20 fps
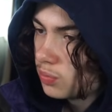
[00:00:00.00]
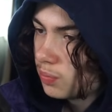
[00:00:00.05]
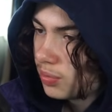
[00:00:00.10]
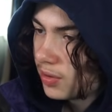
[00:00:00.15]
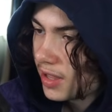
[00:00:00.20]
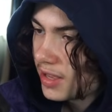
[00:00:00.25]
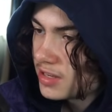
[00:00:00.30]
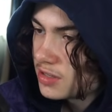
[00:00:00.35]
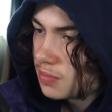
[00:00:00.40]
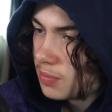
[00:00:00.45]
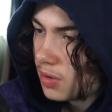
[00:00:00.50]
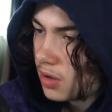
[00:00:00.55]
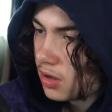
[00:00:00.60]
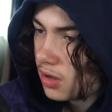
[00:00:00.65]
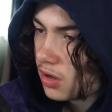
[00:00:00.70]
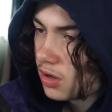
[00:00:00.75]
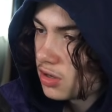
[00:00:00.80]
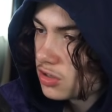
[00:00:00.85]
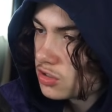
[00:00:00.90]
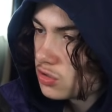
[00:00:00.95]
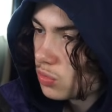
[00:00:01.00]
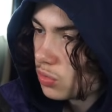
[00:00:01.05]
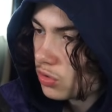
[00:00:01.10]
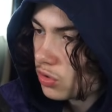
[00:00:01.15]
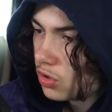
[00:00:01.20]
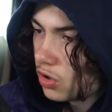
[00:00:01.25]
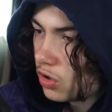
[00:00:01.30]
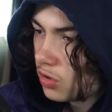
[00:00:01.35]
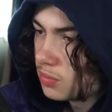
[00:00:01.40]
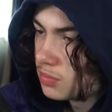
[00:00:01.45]
Place marker, squad
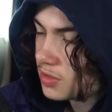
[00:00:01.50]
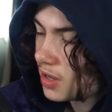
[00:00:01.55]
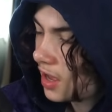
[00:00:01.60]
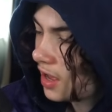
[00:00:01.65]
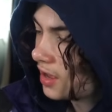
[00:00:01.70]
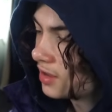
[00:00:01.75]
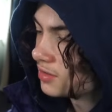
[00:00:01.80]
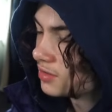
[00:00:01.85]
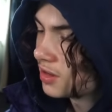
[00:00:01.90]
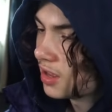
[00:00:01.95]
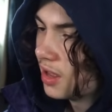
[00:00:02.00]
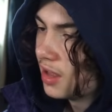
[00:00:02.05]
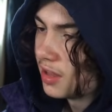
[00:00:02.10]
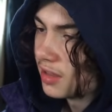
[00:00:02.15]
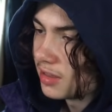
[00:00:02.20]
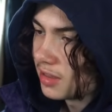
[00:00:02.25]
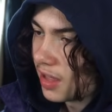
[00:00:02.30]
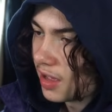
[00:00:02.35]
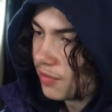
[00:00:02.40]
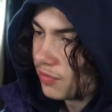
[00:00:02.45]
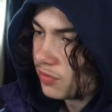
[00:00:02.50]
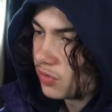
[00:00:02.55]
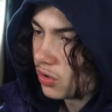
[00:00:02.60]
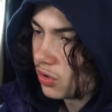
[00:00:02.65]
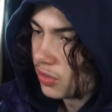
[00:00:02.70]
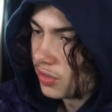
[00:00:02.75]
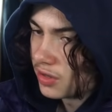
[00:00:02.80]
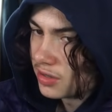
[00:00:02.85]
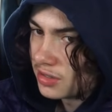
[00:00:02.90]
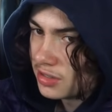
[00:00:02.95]
comms as left
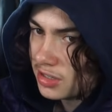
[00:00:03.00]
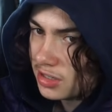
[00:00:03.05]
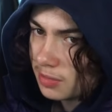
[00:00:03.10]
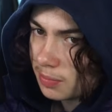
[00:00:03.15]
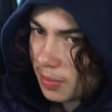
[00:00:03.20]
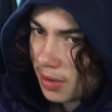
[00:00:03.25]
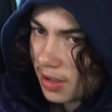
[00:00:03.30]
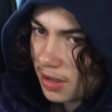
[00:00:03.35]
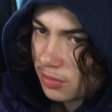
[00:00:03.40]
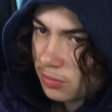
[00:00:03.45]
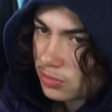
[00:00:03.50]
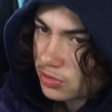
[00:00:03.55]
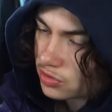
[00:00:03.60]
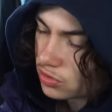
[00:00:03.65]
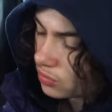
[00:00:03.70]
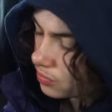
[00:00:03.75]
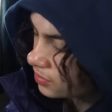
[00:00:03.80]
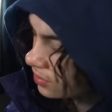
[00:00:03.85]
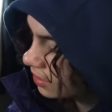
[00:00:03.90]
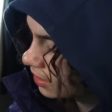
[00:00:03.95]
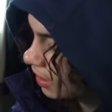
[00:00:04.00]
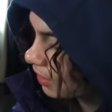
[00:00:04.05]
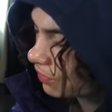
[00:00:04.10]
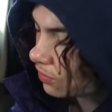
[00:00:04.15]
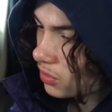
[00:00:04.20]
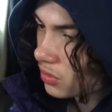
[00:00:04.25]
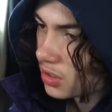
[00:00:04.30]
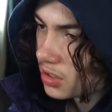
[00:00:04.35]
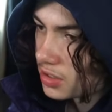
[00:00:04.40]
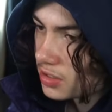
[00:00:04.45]
on the D-pad, which is obviously
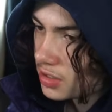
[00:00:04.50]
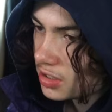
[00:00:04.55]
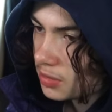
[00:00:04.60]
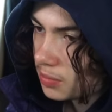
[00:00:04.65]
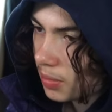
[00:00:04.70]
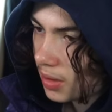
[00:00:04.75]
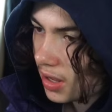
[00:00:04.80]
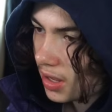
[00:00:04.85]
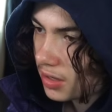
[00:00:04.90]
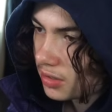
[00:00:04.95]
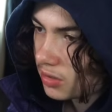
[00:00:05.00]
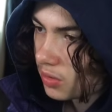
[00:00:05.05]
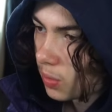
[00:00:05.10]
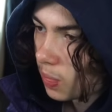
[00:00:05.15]
left on the D-pad.